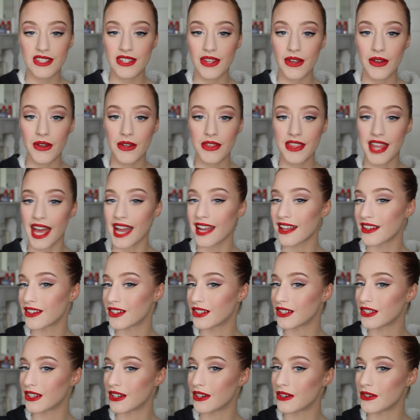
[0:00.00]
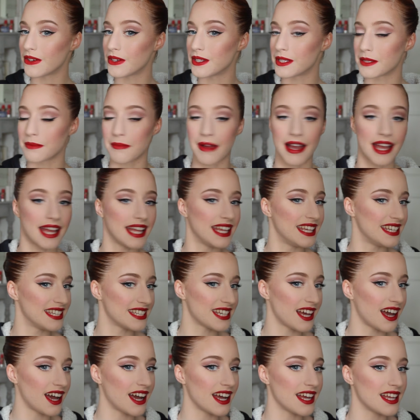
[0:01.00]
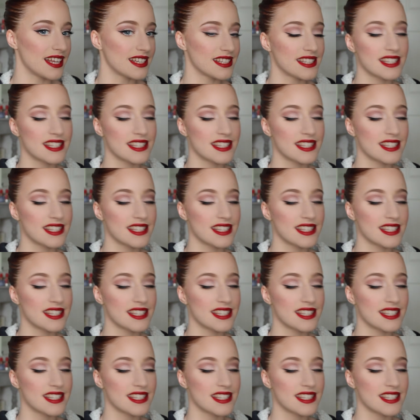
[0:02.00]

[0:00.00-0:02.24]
So that concludes my entire